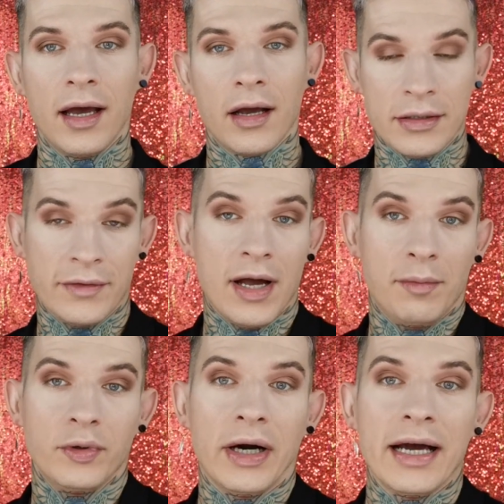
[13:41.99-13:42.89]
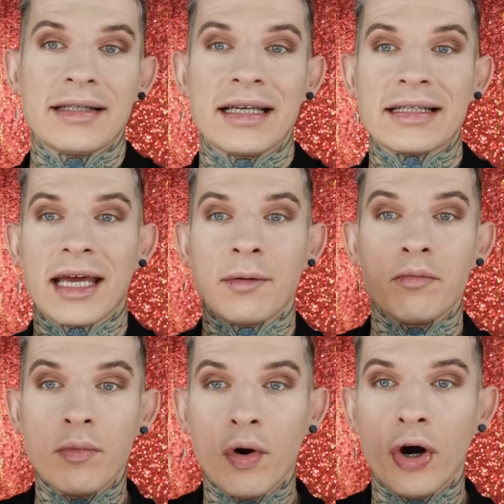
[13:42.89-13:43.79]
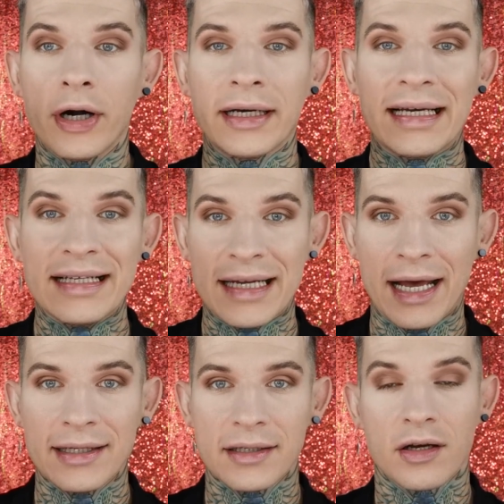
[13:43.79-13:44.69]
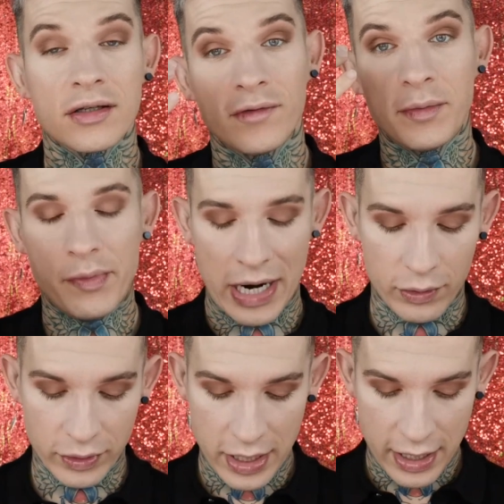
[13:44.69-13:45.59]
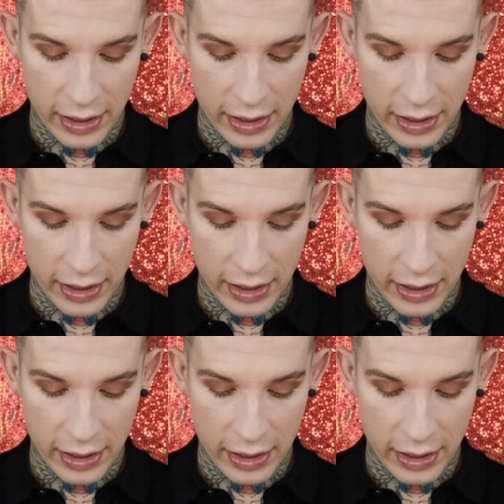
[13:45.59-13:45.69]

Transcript: because I've got blue eyes, is getting more intense because of the brown